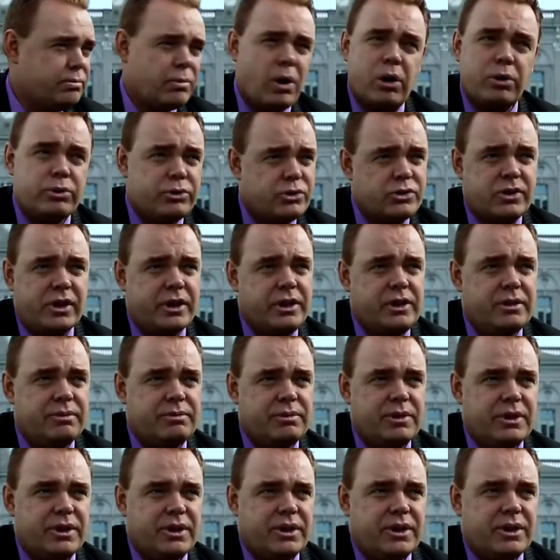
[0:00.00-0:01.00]

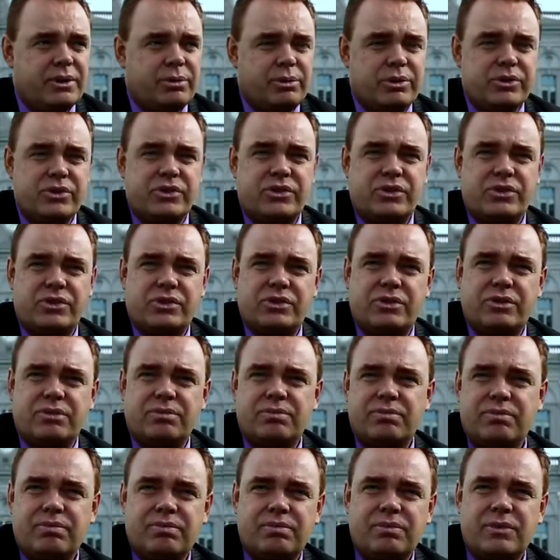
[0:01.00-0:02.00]
mostly.
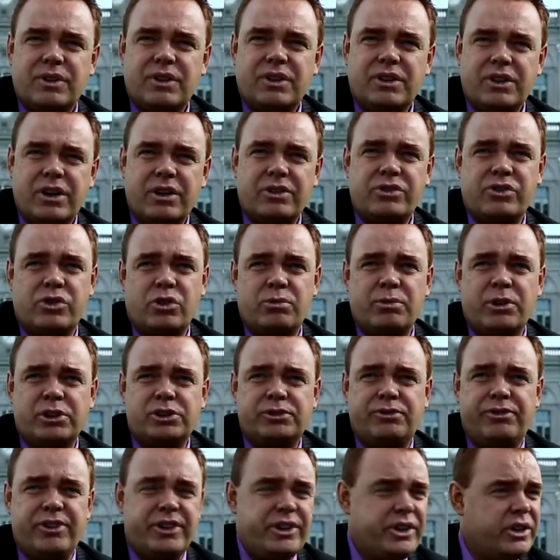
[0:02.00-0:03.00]
Was not
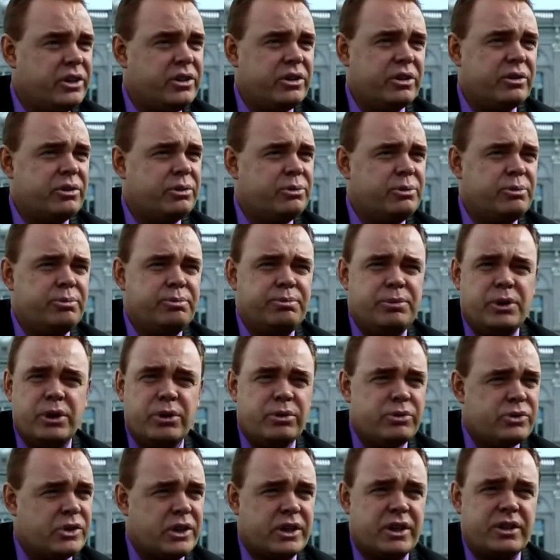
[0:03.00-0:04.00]
so much video,
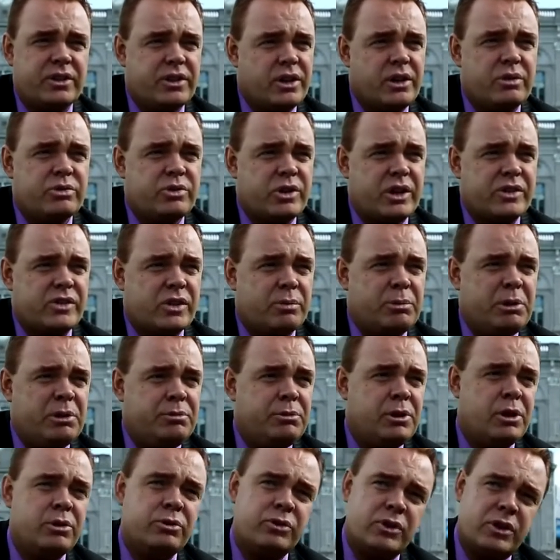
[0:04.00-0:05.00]
music in those days.
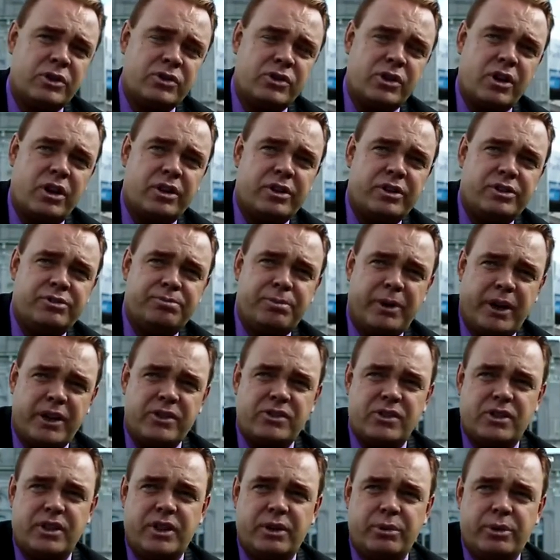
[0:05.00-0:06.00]
I mean, music
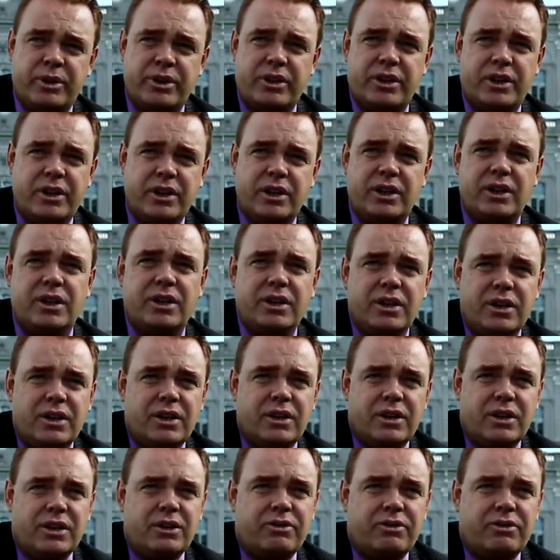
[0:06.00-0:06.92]
started basically with the